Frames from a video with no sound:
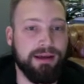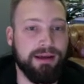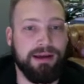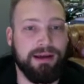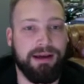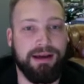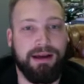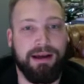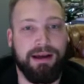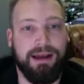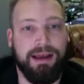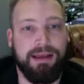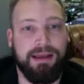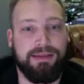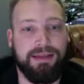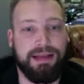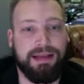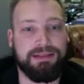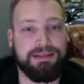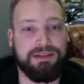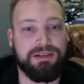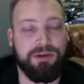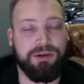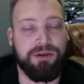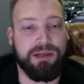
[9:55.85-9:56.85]
and
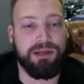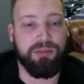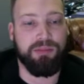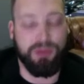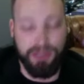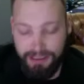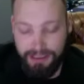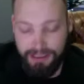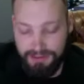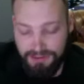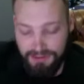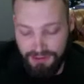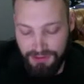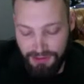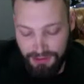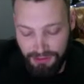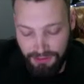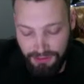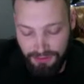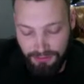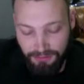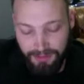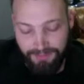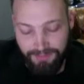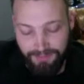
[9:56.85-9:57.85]
that's going to bring us
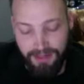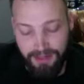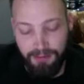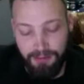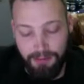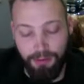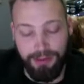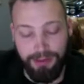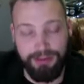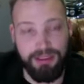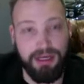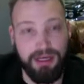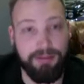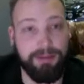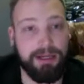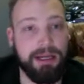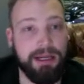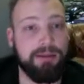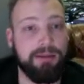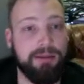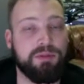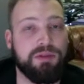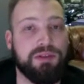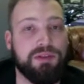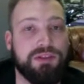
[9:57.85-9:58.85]
to, we've got one coming
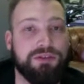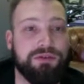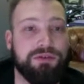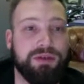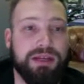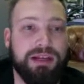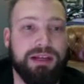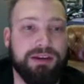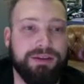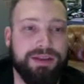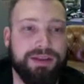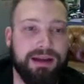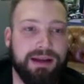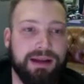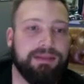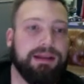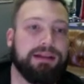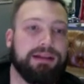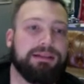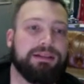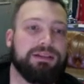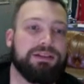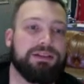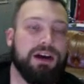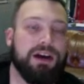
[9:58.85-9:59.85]
up soon here that I'd
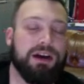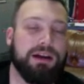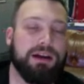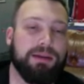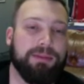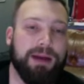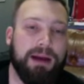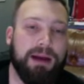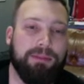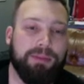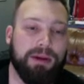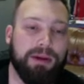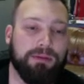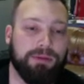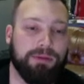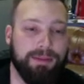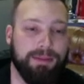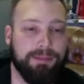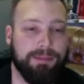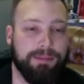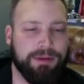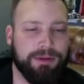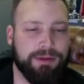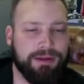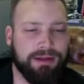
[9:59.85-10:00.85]
like to talk about. But
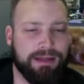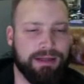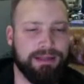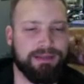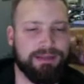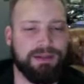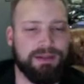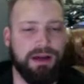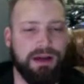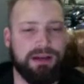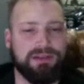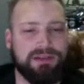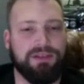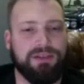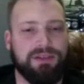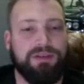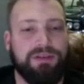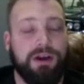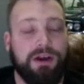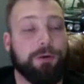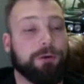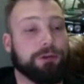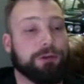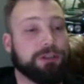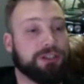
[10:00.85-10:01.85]
remember, there is cost
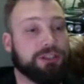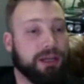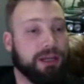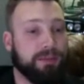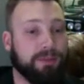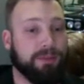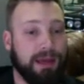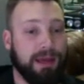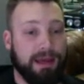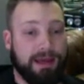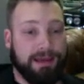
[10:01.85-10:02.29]
of ownership.